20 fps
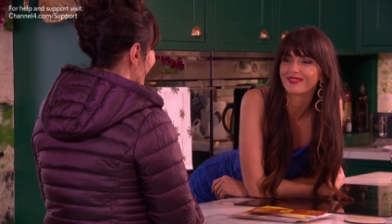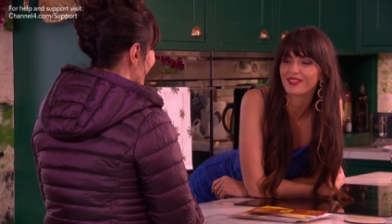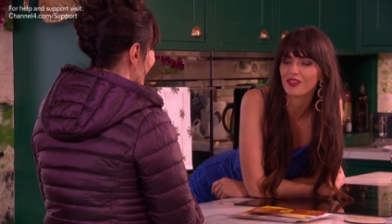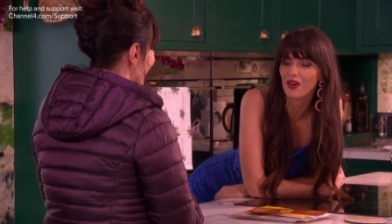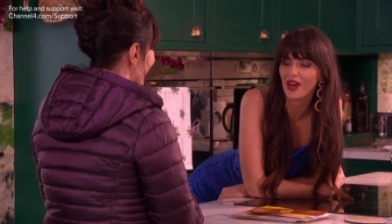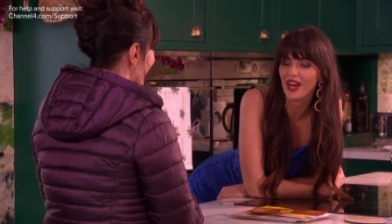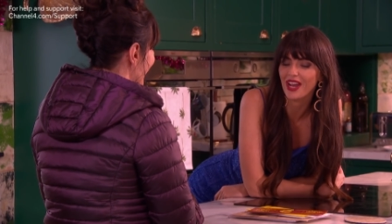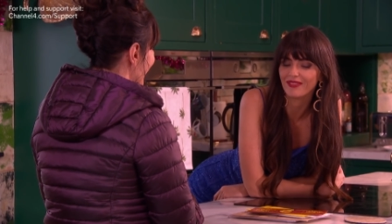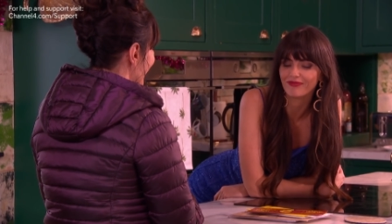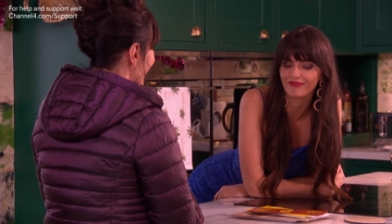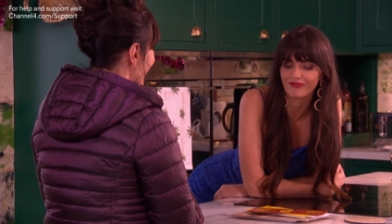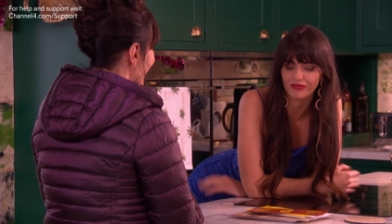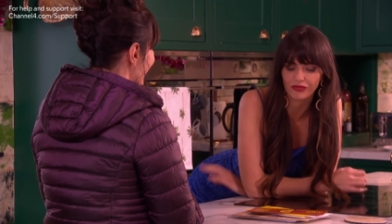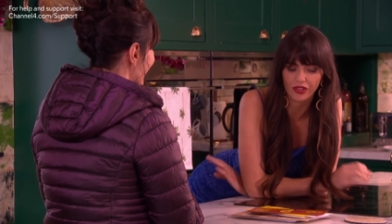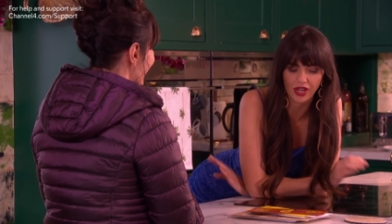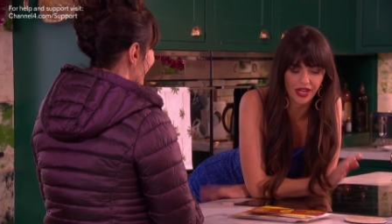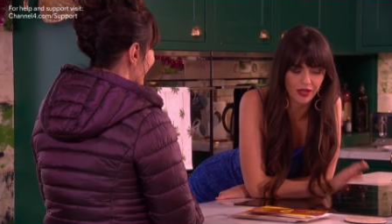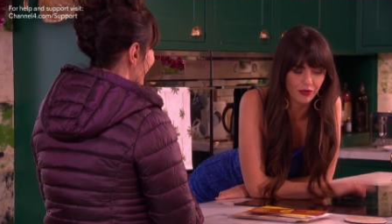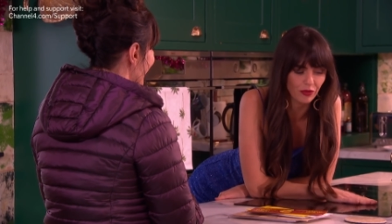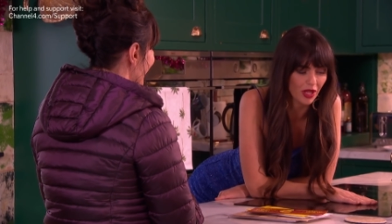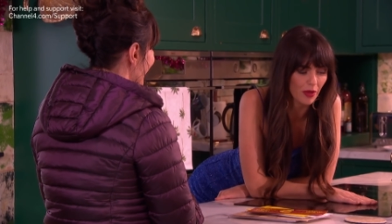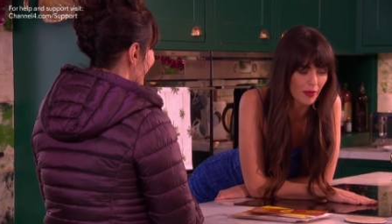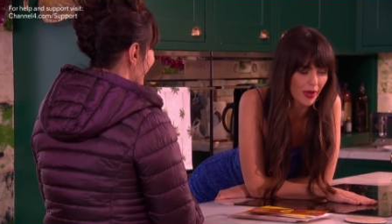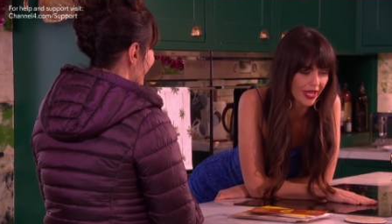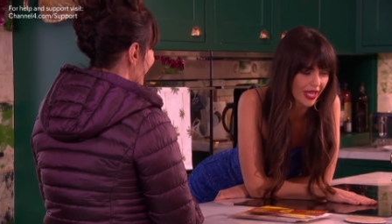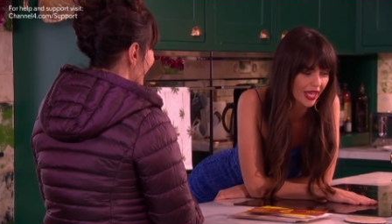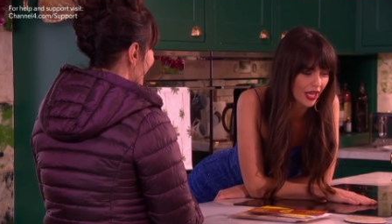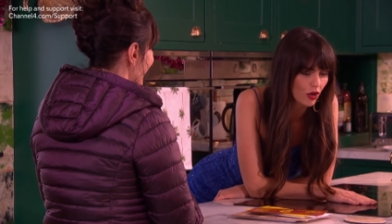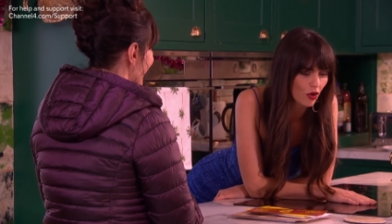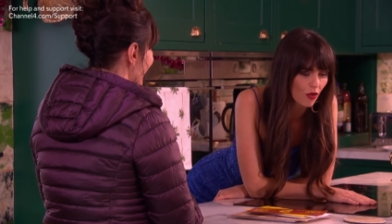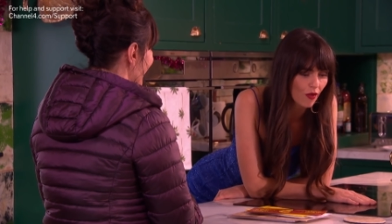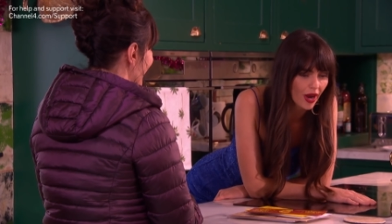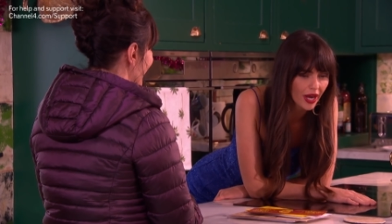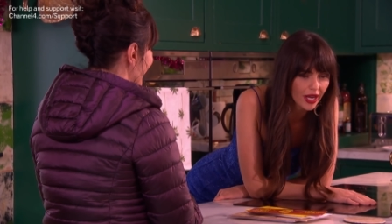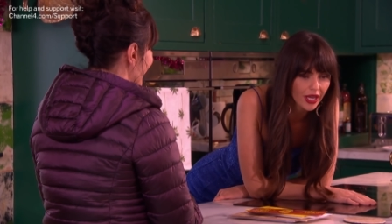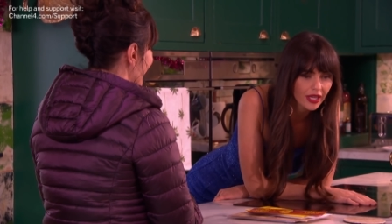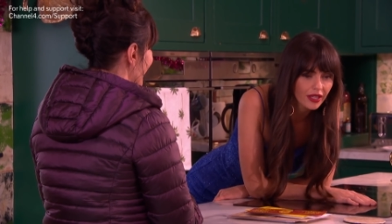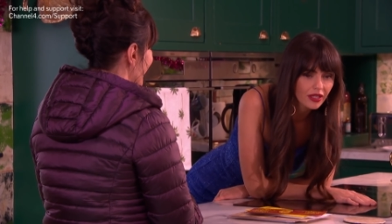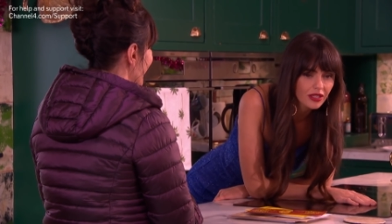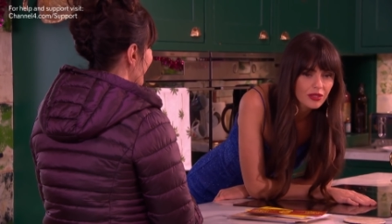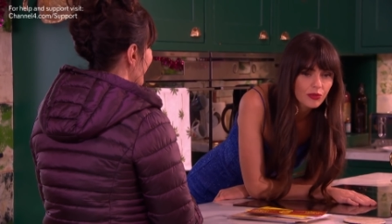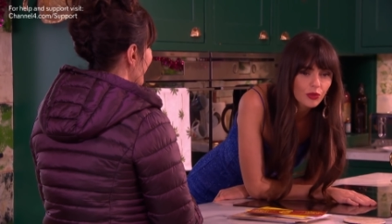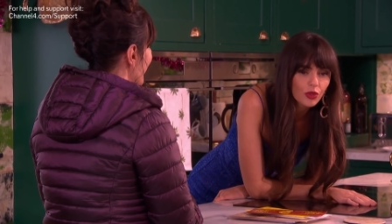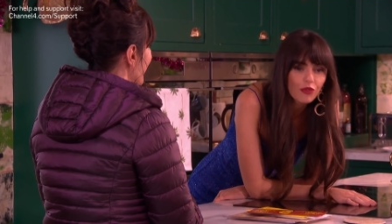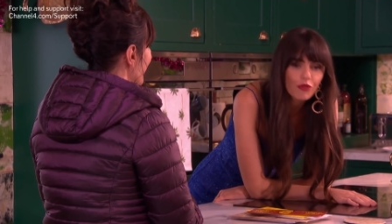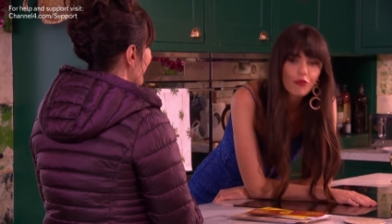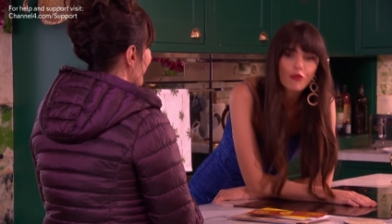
Great. Right, well, I better get cracking, because I'm going to